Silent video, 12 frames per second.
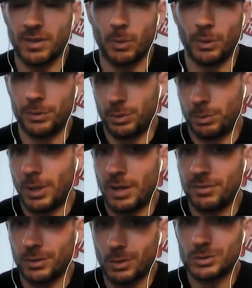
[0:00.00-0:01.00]
If I wanted to
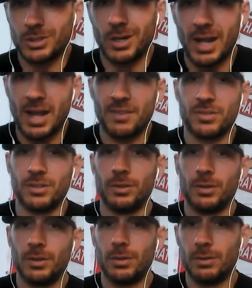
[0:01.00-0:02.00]
apply for the Coast Guard, I have to